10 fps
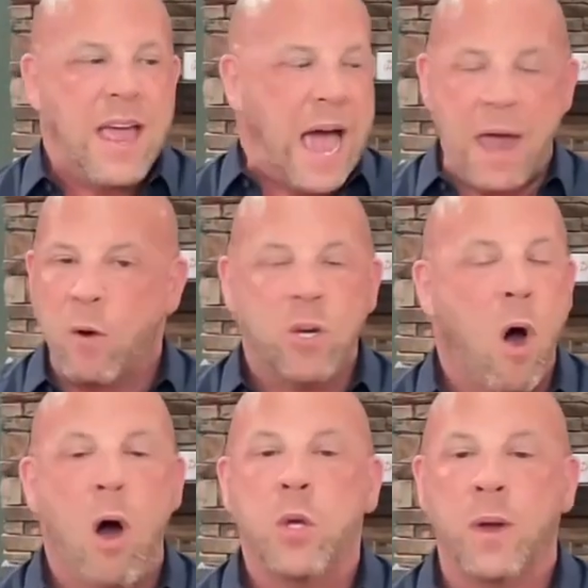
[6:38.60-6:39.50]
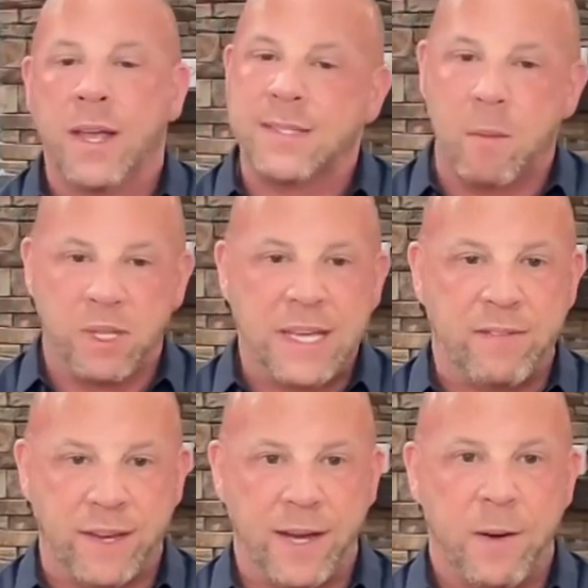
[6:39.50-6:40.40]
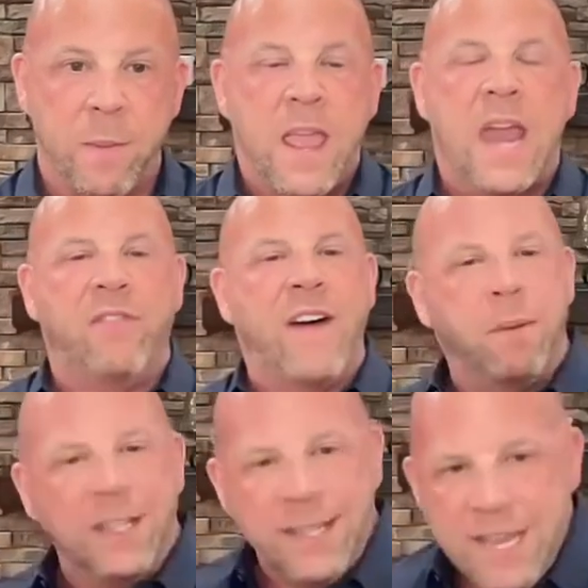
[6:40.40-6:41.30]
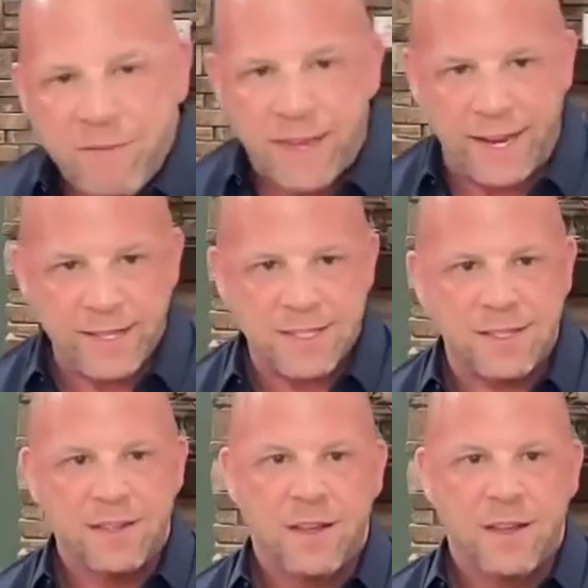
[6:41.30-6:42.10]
I don't call you unless I believe in it. And if I believe in it,